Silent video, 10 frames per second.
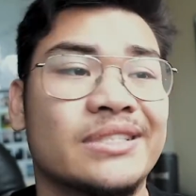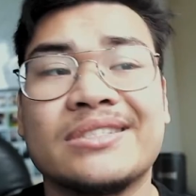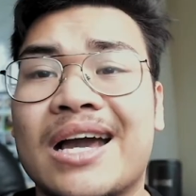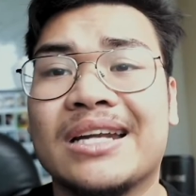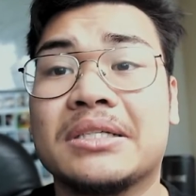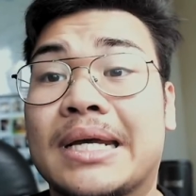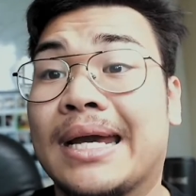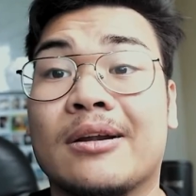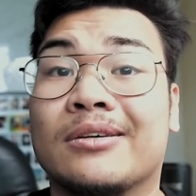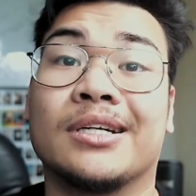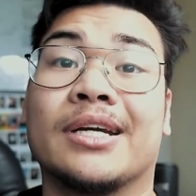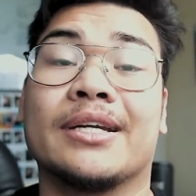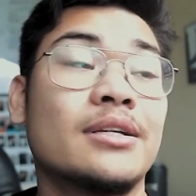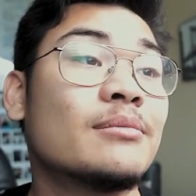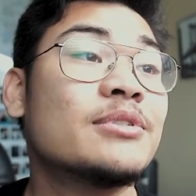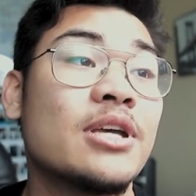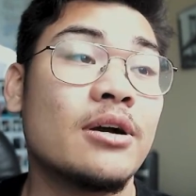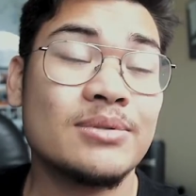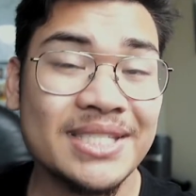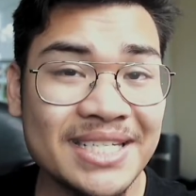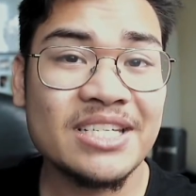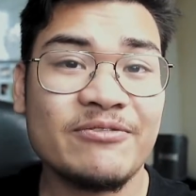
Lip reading: not at all good. So 60